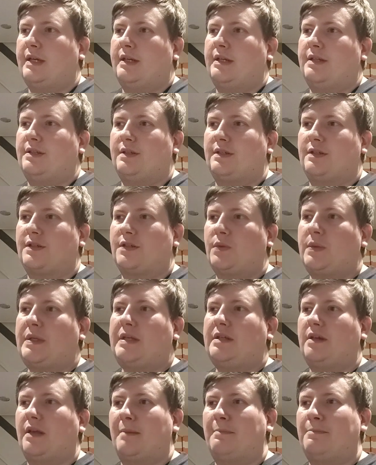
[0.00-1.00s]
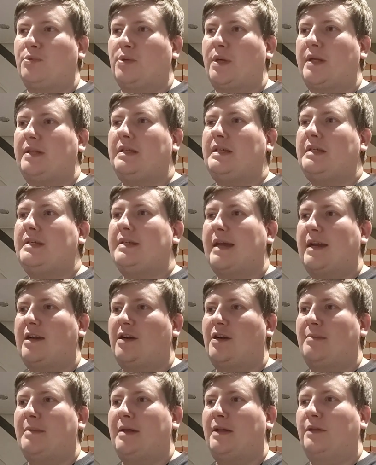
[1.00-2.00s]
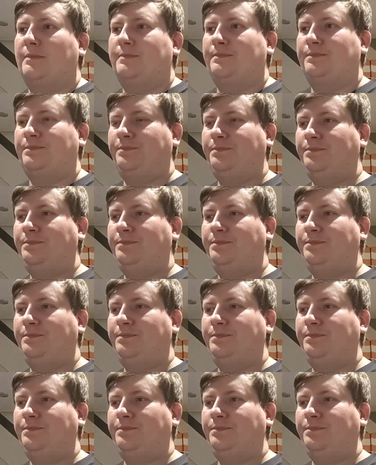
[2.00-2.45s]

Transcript: getting is a sweet kind of bready caramel,